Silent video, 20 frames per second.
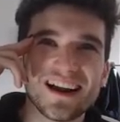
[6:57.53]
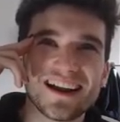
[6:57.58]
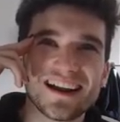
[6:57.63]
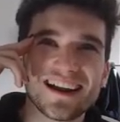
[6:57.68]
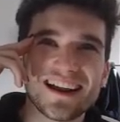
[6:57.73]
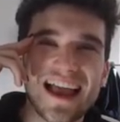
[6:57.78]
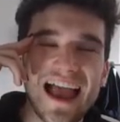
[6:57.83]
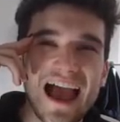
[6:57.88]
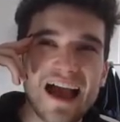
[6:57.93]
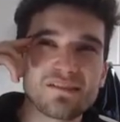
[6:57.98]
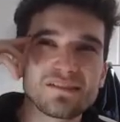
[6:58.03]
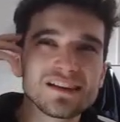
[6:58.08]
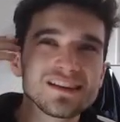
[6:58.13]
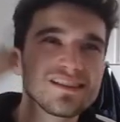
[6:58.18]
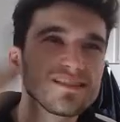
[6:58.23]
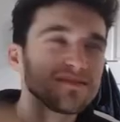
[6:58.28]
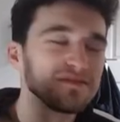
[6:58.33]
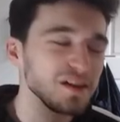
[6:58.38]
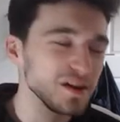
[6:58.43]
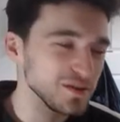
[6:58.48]
having to
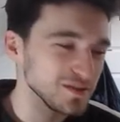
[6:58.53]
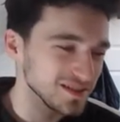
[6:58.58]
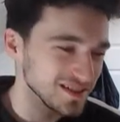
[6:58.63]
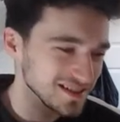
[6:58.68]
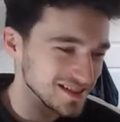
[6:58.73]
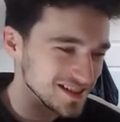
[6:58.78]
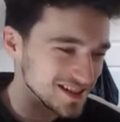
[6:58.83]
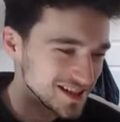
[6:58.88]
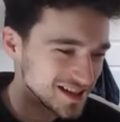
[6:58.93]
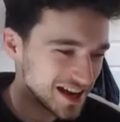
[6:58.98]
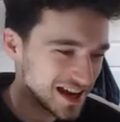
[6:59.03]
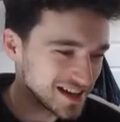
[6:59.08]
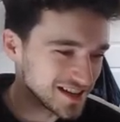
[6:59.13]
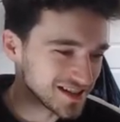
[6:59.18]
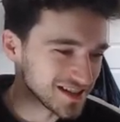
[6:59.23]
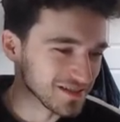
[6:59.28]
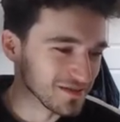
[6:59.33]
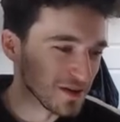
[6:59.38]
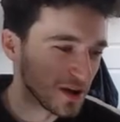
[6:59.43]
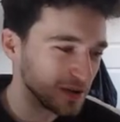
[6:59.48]
vote to change
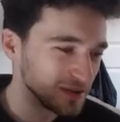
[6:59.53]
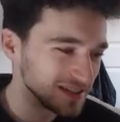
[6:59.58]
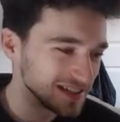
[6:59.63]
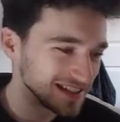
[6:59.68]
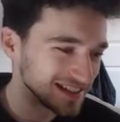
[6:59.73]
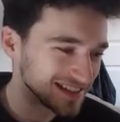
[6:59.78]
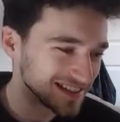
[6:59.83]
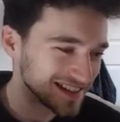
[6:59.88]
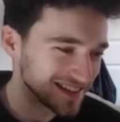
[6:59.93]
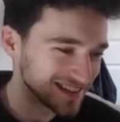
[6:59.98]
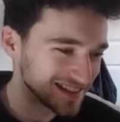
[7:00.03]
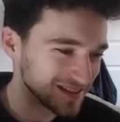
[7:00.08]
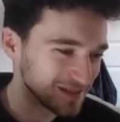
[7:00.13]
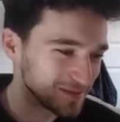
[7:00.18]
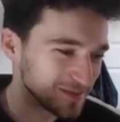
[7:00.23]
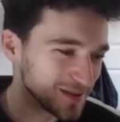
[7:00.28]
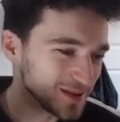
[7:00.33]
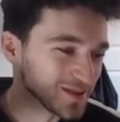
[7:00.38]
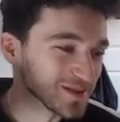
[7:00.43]
the voting system. You can